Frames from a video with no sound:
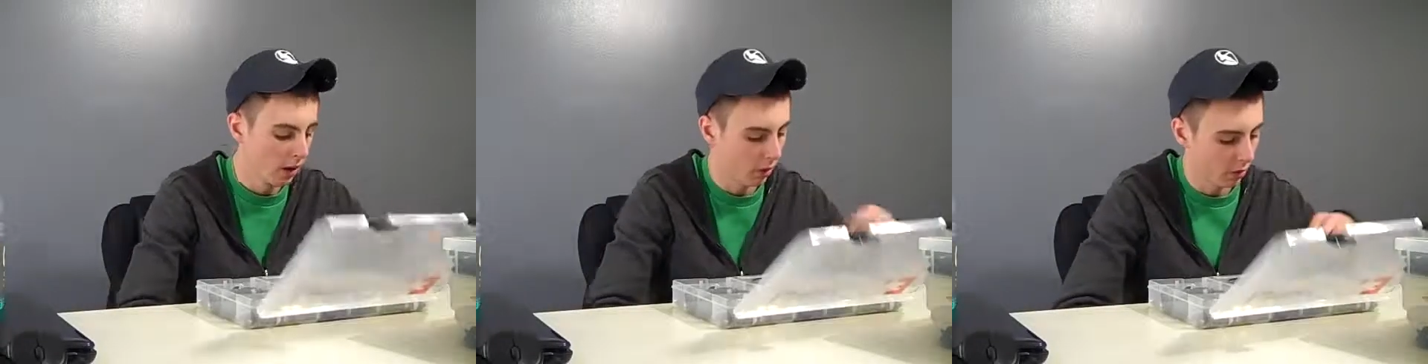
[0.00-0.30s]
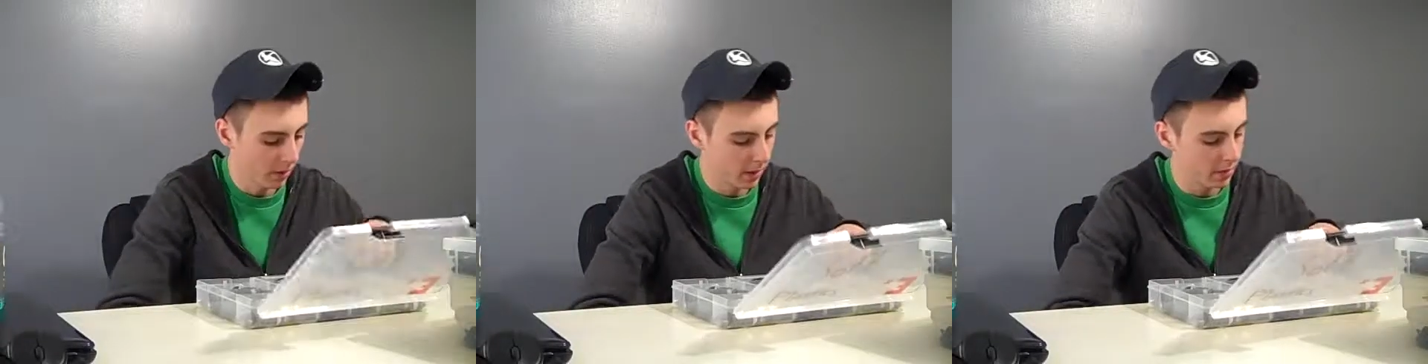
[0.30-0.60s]

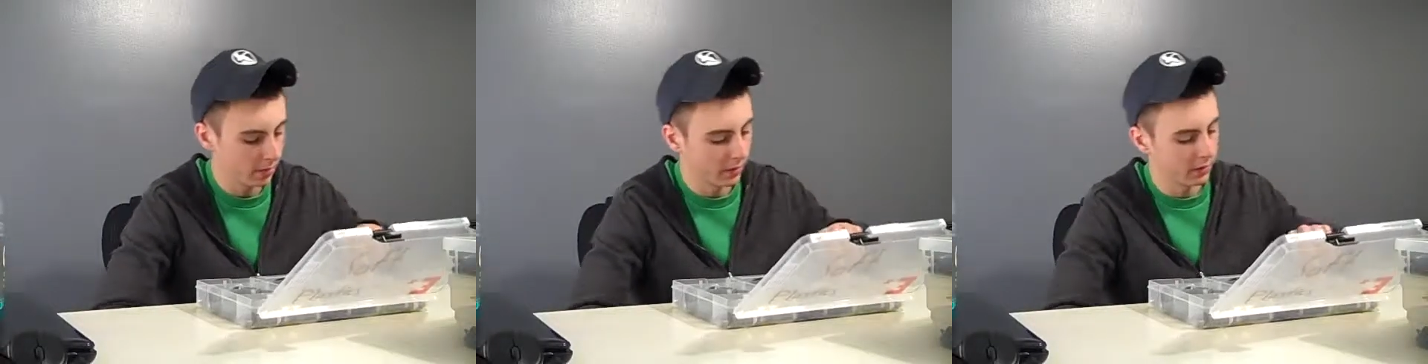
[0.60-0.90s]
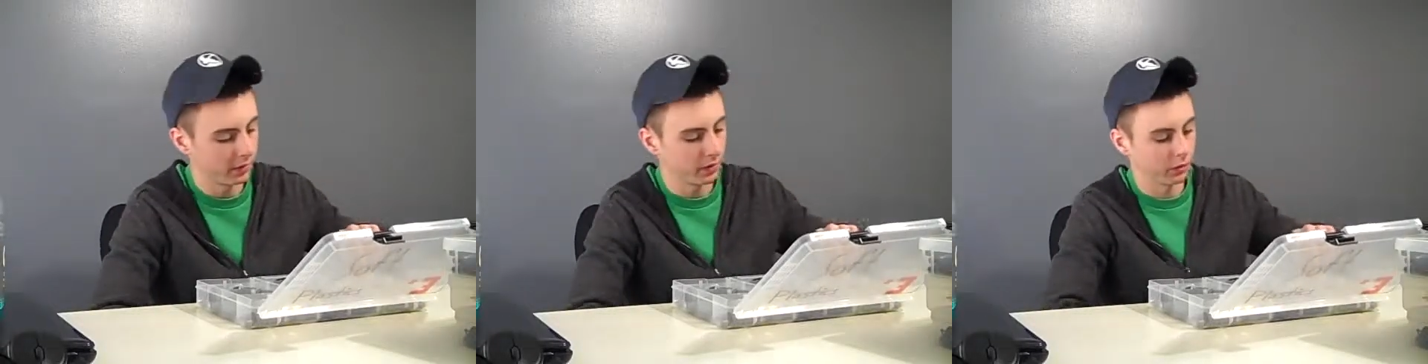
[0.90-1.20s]
Or maybe even
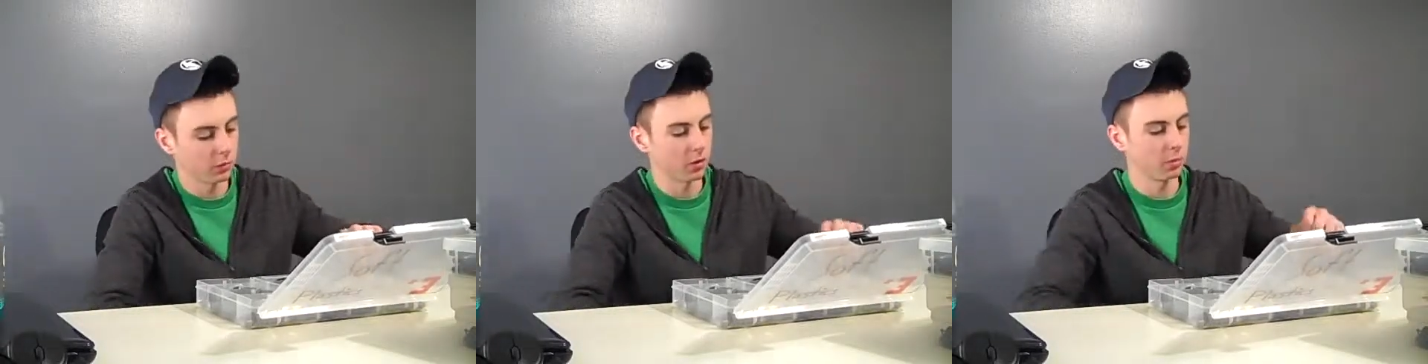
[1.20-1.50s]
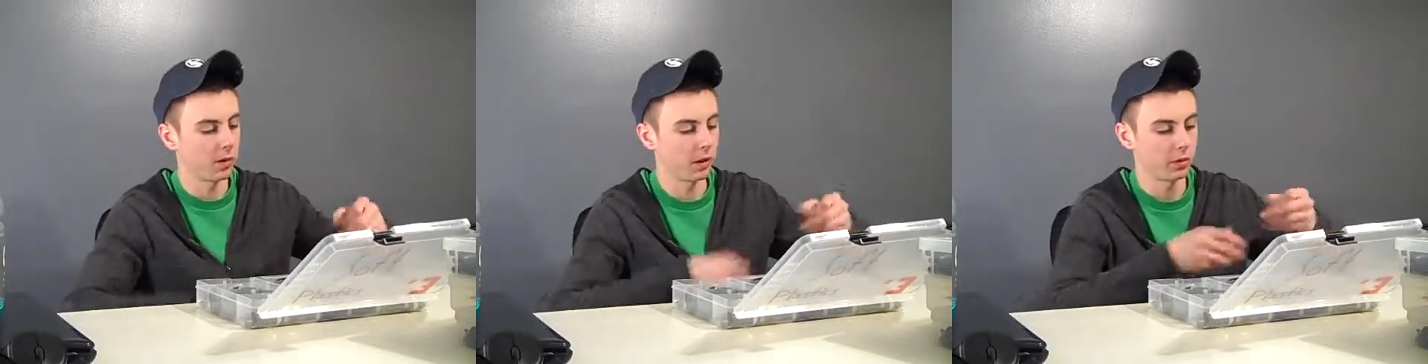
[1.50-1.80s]
if in a smaller
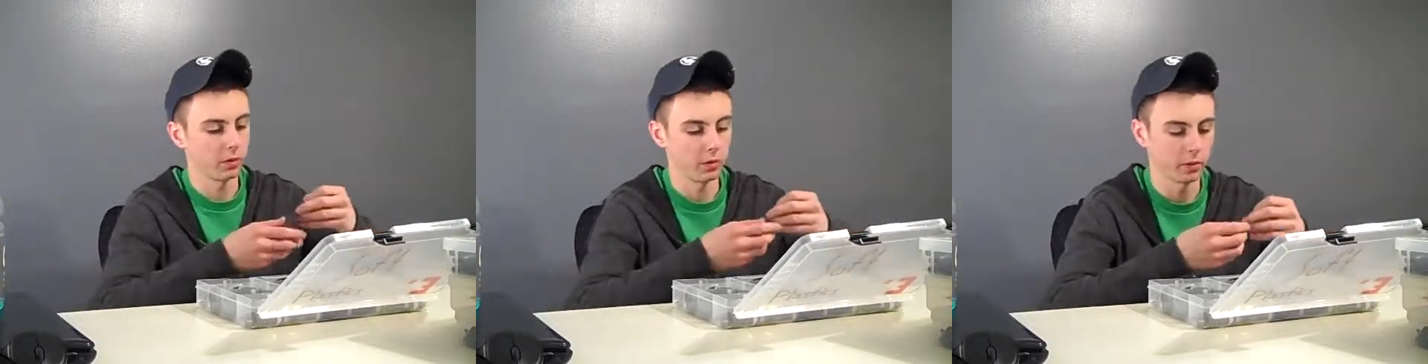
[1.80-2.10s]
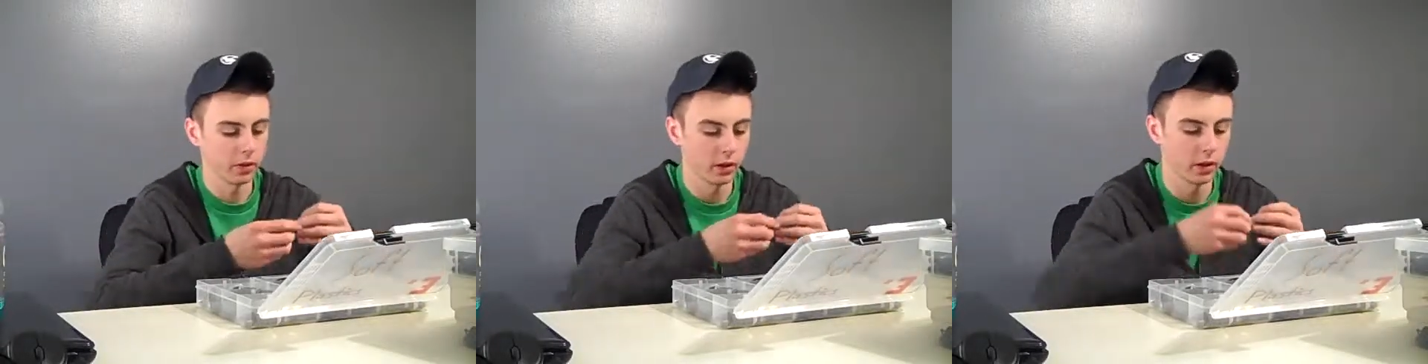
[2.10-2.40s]
pond you throw
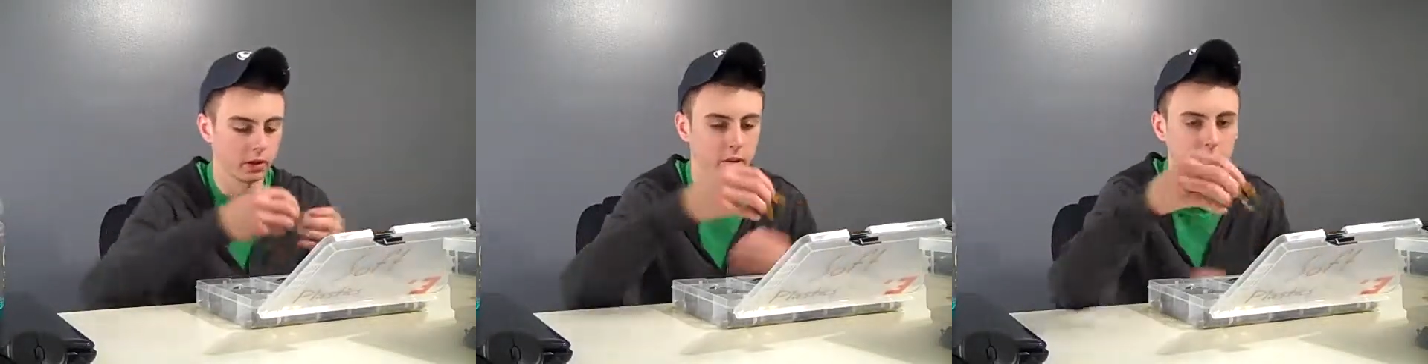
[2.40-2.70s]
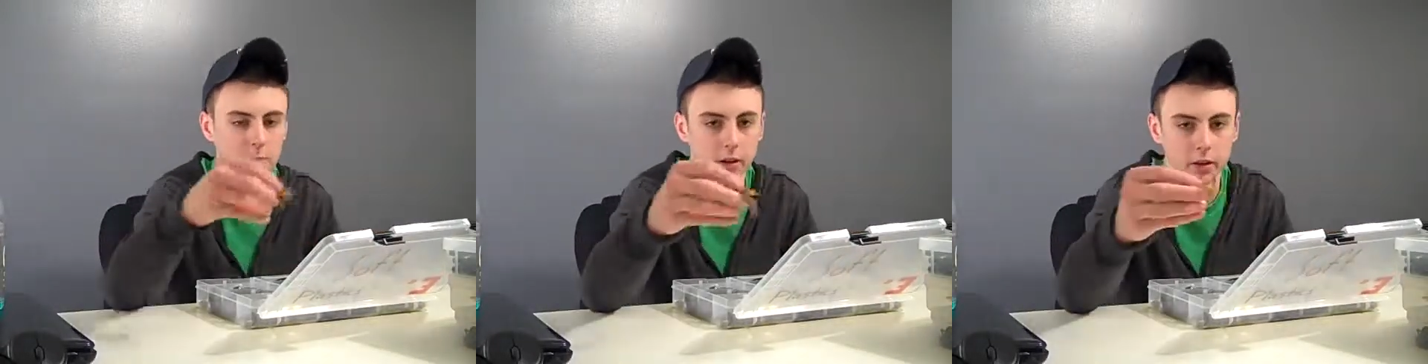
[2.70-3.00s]
the
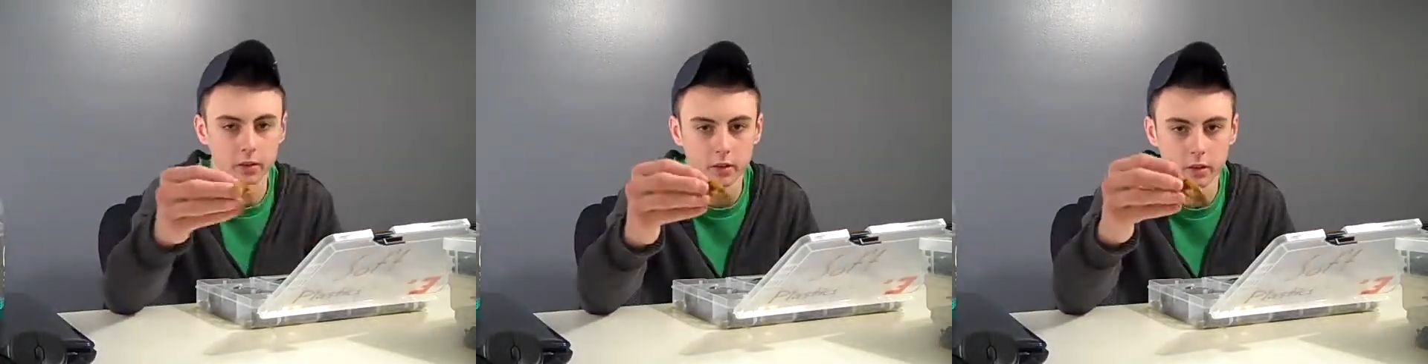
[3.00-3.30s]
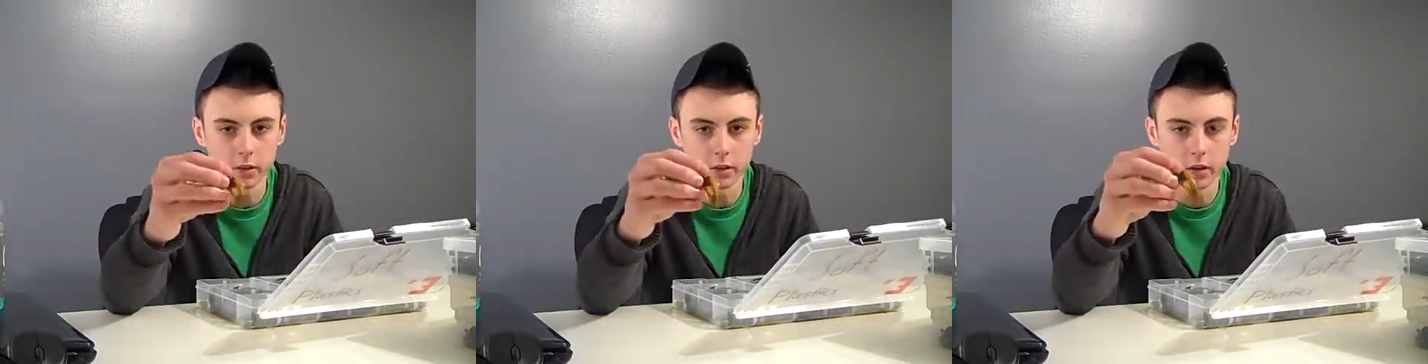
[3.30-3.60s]
tiny Pack of
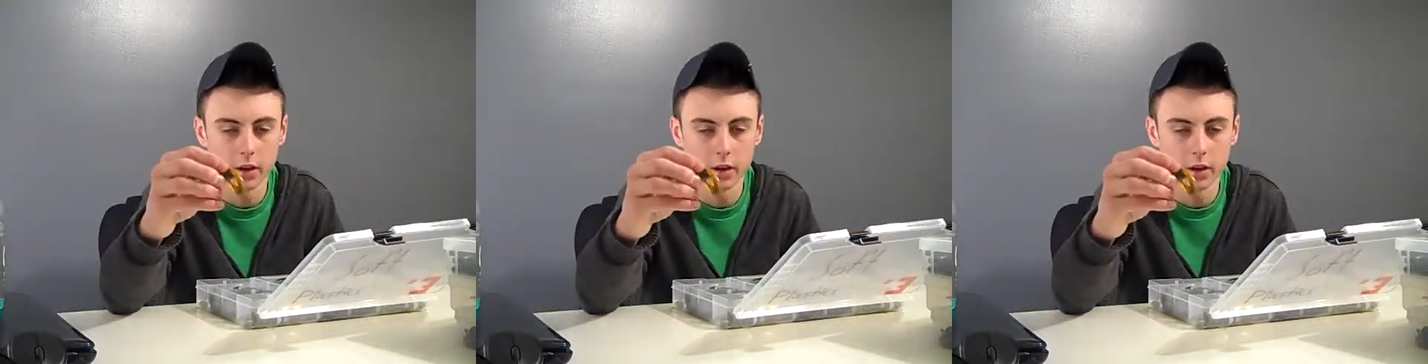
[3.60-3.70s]
Chunk,